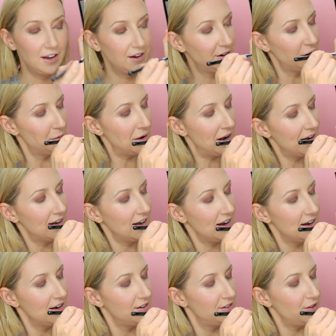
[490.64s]
I'm gonna go back
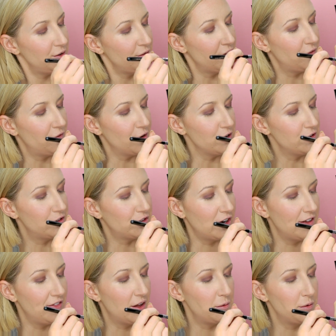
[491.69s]
into the first
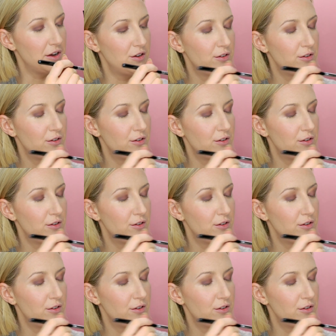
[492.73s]
shade that we